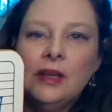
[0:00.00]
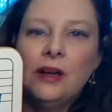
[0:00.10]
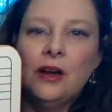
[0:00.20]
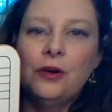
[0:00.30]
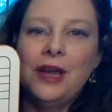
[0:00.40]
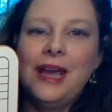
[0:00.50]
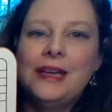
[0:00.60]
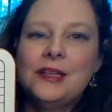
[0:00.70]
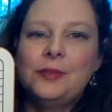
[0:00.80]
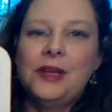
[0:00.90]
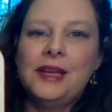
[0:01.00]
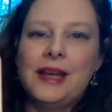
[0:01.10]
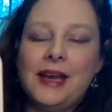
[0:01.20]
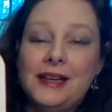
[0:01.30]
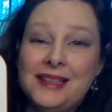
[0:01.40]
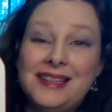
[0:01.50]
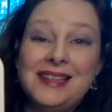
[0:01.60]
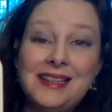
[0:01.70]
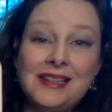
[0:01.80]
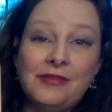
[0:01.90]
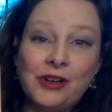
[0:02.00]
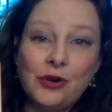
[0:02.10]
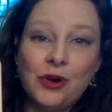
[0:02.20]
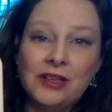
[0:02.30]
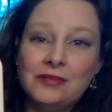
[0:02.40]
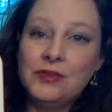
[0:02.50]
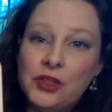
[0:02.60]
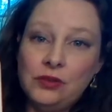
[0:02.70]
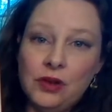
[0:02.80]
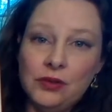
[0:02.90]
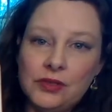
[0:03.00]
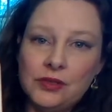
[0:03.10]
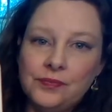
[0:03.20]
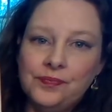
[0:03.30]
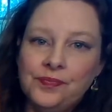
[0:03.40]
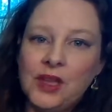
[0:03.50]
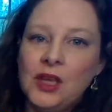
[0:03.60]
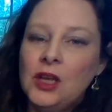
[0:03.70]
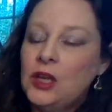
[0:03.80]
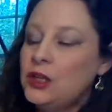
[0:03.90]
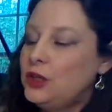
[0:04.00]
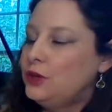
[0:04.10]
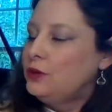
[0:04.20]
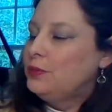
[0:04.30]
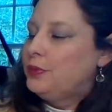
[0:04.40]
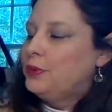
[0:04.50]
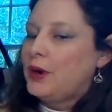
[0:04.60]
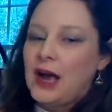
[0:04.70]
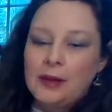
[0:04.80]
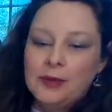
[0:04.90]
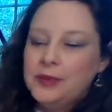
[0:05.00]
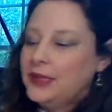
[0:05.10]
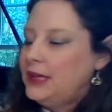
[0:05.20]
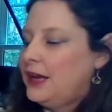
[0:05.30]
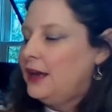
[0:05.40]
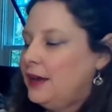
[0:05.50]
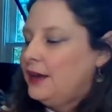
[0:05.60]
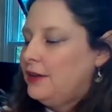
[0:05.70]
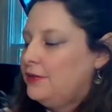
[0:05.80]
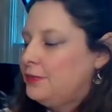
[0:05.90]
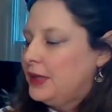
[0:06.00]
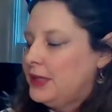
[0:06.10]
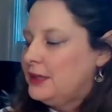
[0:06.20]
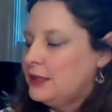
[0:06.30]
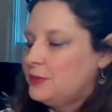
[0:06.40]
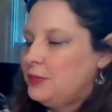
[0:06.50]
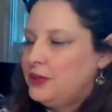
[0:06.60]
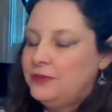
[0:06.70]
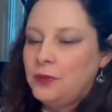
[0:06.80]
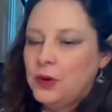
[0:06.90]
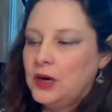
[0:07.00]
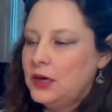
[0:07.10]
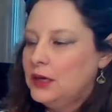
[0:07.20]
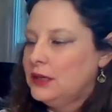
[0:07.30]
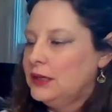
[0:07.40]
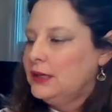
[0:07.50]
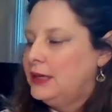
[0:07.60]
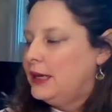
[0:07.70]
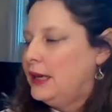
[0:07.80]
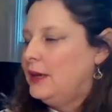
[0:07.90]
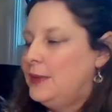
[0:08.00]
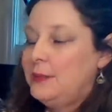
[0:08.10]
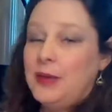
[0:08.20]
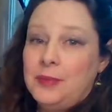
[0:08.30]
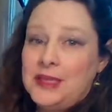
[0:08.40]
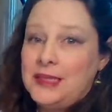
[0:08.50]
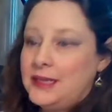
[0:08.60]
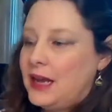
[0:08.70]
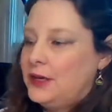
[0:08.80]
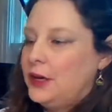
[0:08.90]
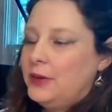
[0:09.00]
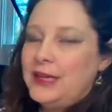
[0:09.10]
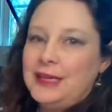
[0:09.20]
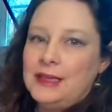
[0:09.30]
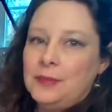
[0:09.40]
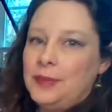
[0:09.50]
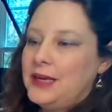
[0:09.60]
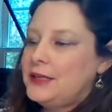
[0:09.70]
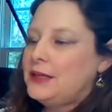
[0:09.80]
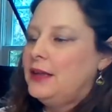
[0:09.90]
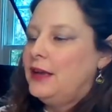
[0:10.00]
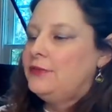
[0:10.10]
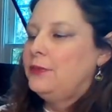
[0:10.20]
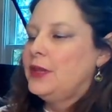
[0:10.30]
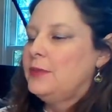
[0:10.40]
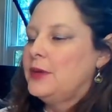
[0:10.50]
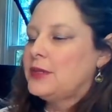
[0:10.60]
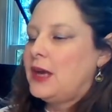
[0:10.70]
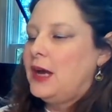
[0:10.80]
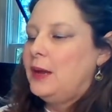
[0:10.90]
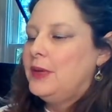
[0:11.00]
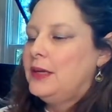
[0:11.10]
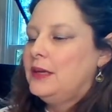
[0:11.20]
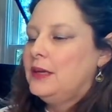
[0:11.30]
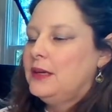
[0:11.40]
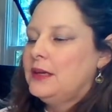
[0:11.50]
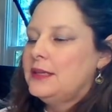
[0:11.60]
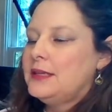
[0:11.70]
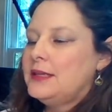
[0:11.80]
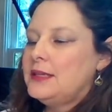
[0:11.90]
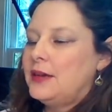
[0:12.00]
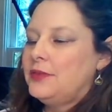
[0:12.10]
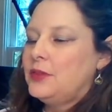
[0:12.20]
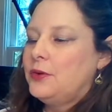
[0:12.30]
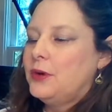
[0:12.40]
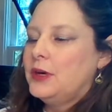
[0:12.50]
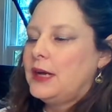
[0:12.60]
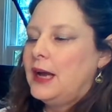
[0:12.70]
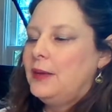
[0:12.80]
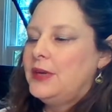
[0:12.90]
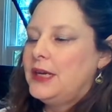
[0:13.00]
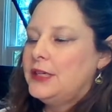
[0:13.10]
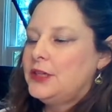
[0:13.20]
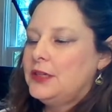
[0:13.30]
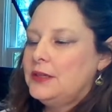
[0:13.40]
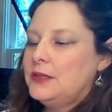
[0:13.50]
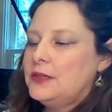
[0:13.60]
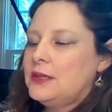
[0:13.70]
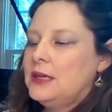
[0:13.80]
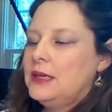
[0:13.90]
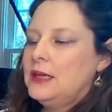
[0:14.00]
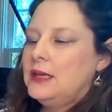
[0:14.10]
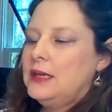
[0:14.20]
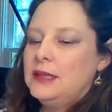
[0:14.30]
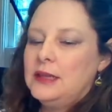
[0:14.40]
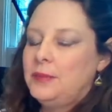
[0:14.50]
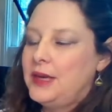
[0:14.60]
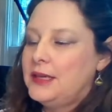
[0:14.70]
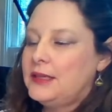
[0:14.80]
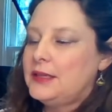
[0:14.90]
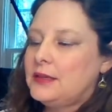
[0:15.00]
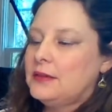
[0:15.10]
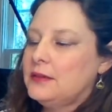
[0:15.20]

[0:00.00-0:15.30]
okay to play that as a C7 chord, 2 notes. You probably have played this before and maybe did not know it in the bass clef. One of the most common 7th chord combinations in the bass